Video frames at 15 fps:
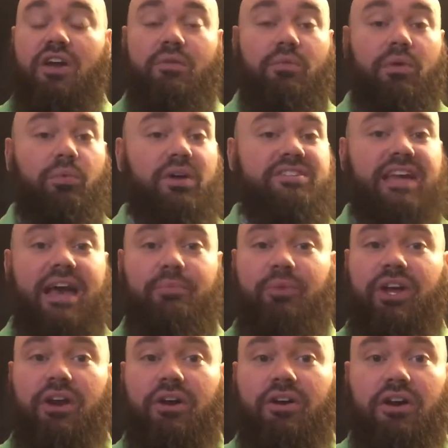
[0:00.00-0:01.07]
where once again,
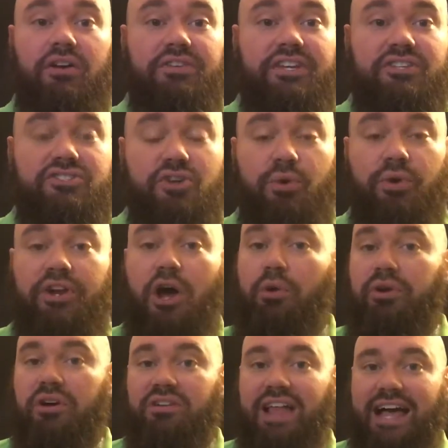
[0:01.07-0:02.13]
we are currently 2-0
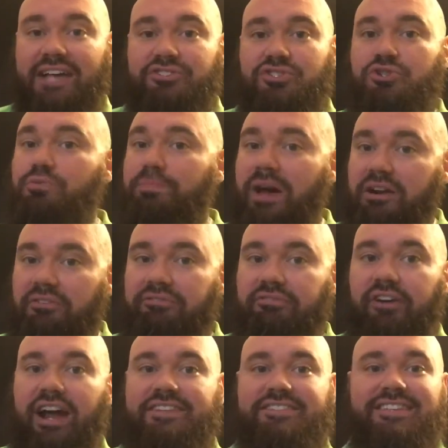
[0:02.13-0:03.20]
in our last 2 Better
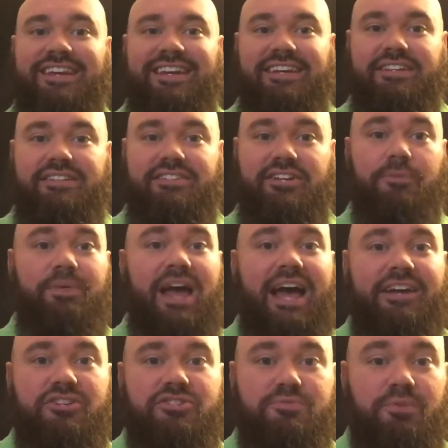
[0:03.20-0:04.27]
Friends tier
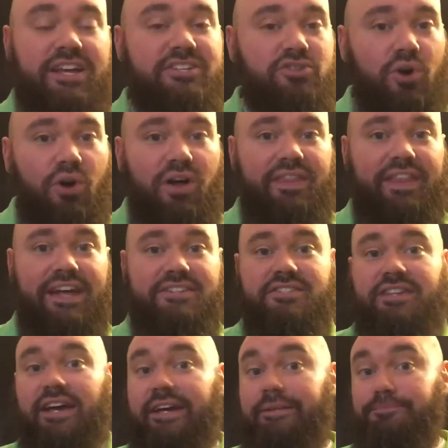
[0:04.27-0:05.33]
package plays on that
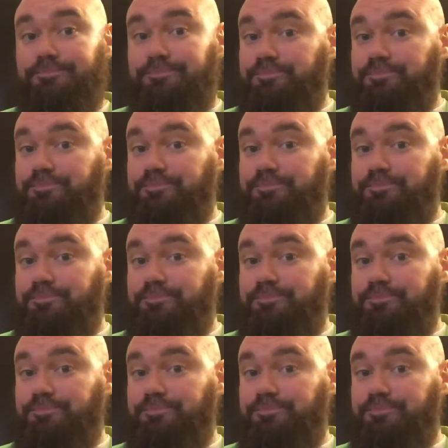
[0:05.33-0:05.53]
site.